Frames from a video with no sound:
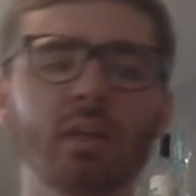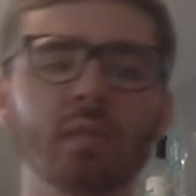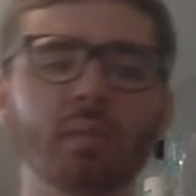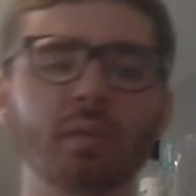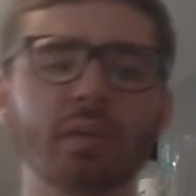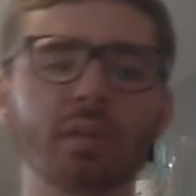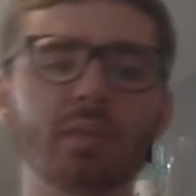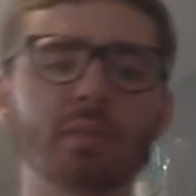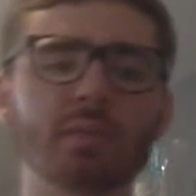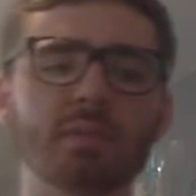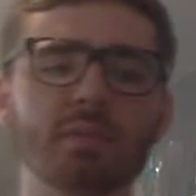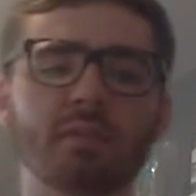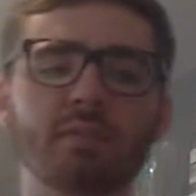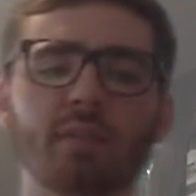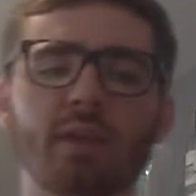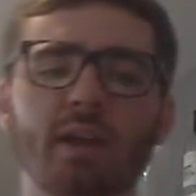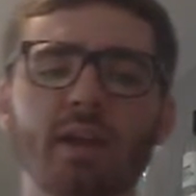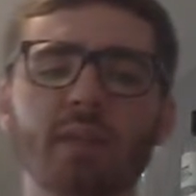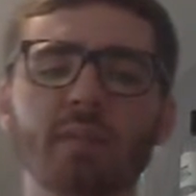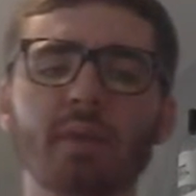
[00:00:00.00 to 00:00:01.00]
when he was
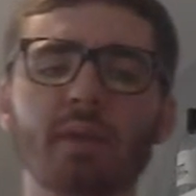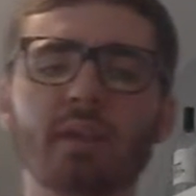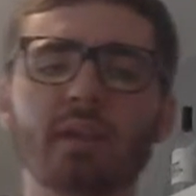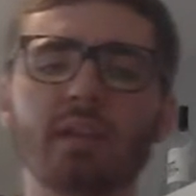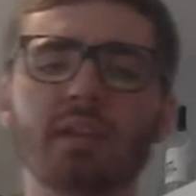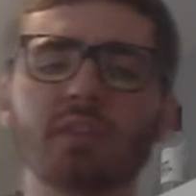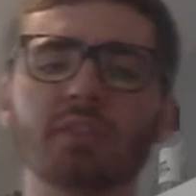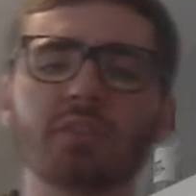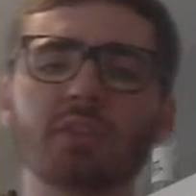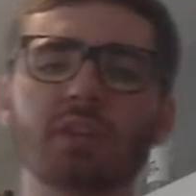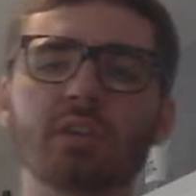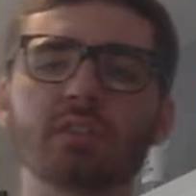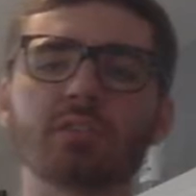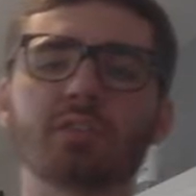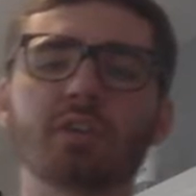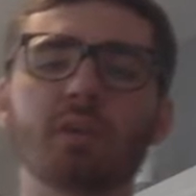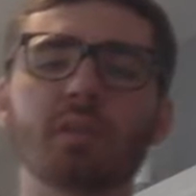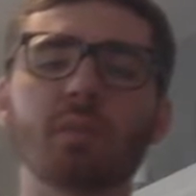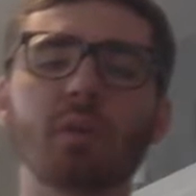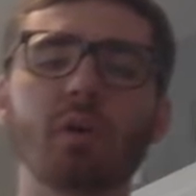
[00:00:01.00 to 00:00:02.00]
invited by King Zheng
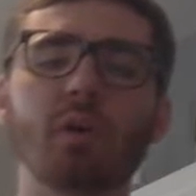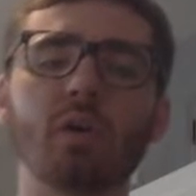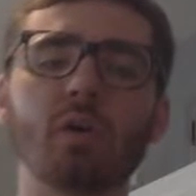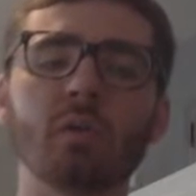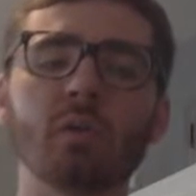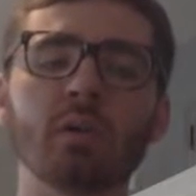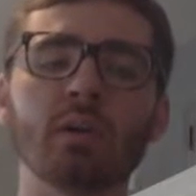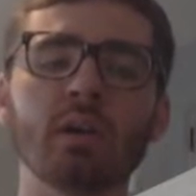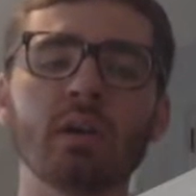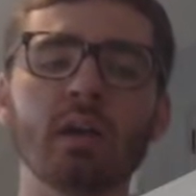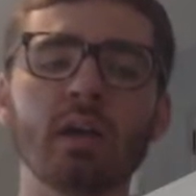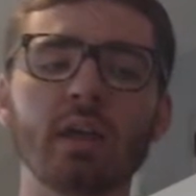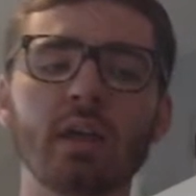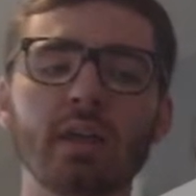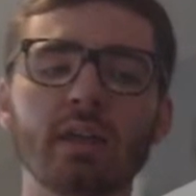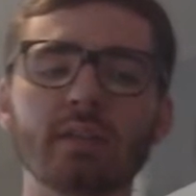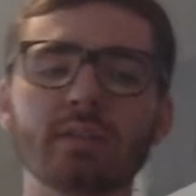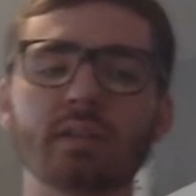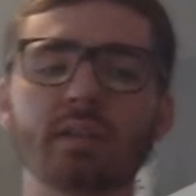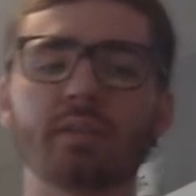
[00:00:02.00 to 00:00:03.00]

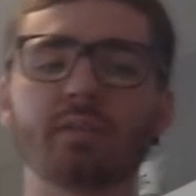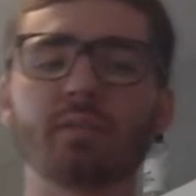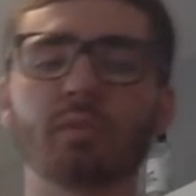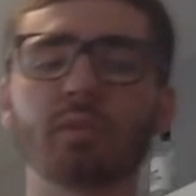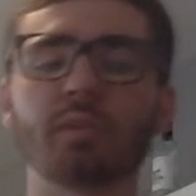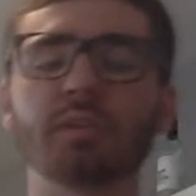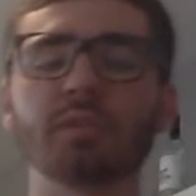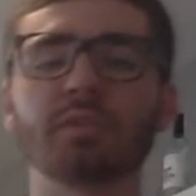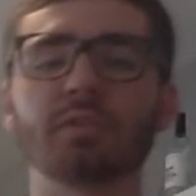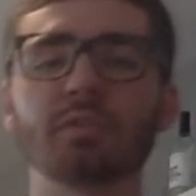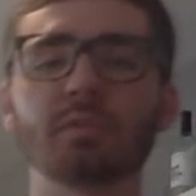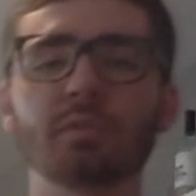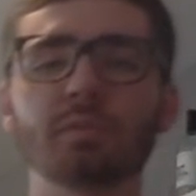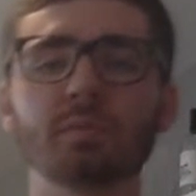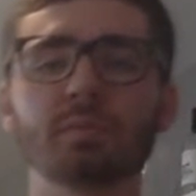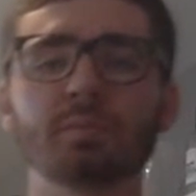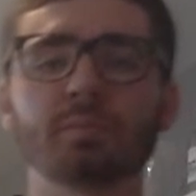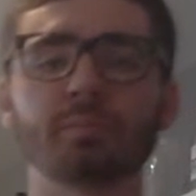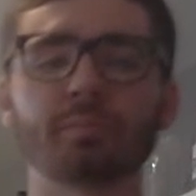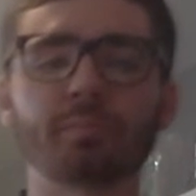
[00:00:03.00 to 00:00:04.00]
in 1042.